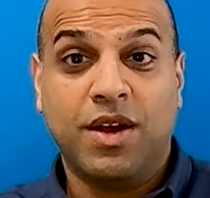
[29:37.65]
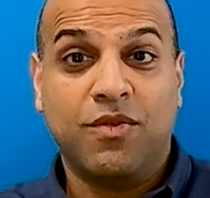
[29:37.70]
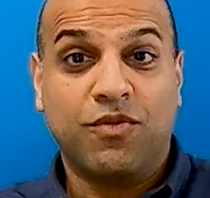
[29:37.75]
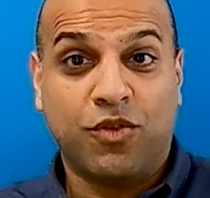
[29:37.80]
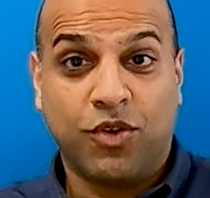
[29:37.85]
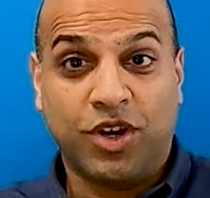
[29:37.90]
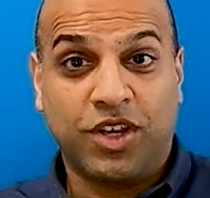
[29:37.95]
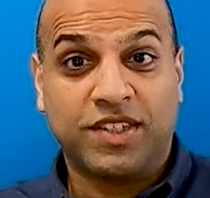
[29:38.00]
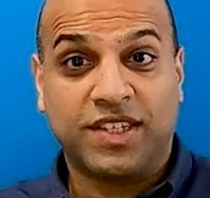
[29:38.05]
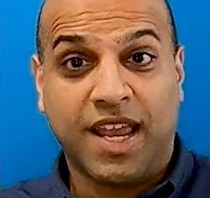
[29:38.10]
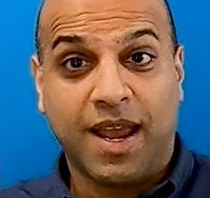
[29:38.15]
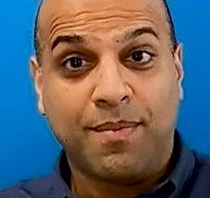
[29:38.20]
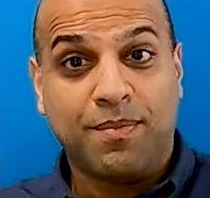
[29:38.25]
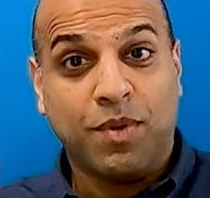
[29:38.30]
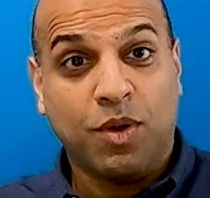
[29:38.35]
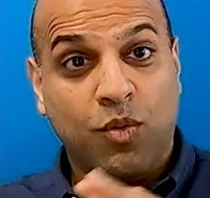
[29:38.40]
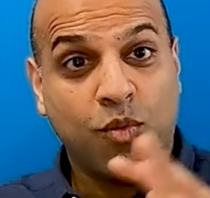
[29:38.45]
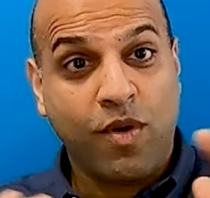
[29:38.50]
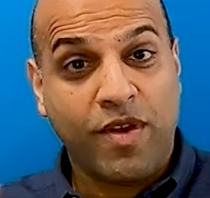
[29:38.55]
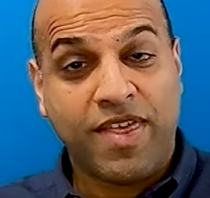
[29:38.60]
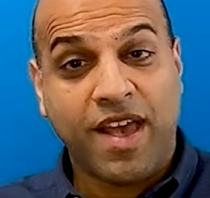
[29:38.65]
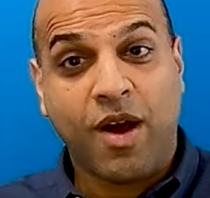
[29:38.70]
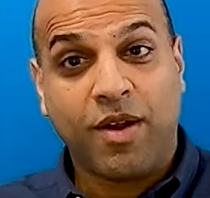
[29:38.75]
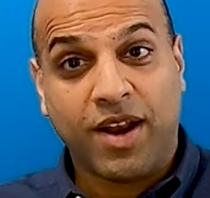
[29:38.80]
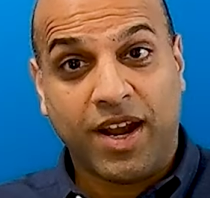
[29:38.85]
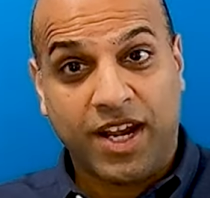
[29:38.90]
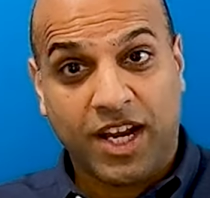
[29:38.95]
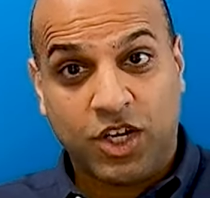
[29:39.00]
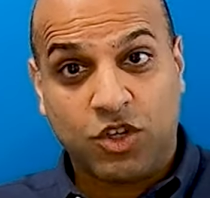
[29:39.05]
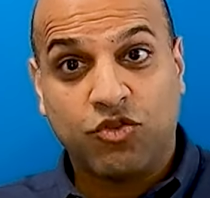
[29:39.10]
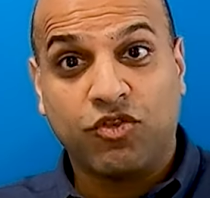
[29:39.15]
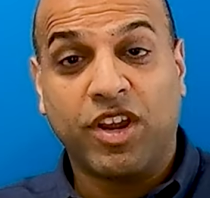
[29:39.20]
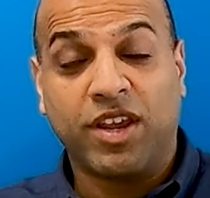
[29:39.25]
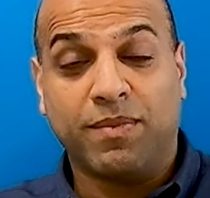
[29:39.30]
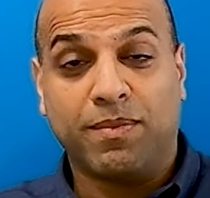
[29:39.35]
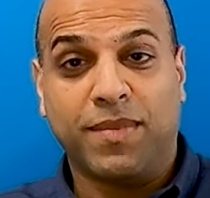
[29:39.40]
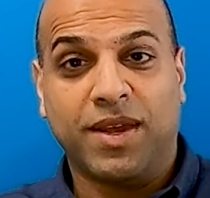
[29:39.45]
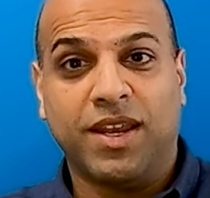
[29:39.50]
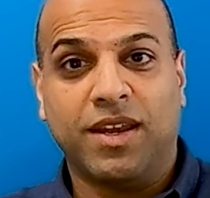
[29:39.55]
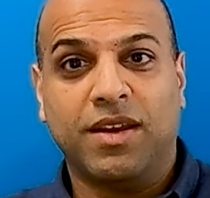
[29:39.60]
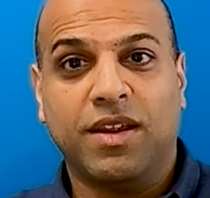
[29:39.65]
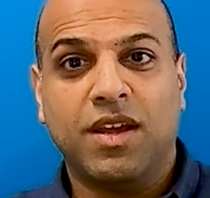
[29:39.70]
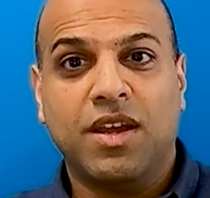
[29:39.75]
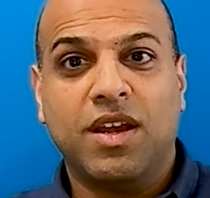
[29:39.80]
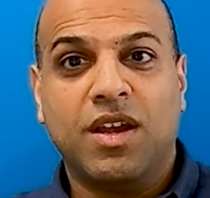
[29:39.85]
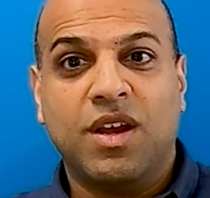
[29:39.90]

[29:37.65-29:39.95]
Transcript: for example, without any treatment,